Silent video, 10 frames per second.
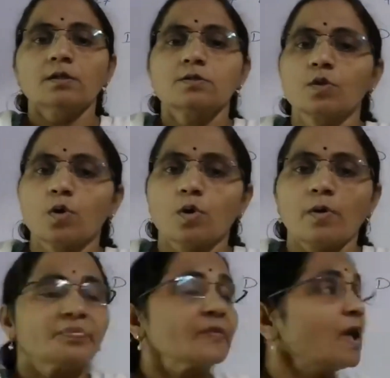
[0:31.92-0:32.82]

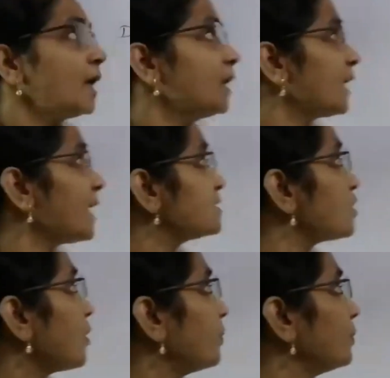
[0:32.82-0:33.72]
So, in case
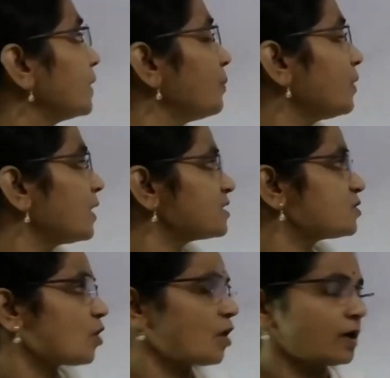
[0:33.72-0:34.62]
of the merge
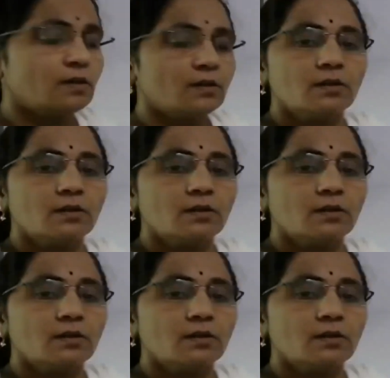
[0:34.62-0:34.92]
sort,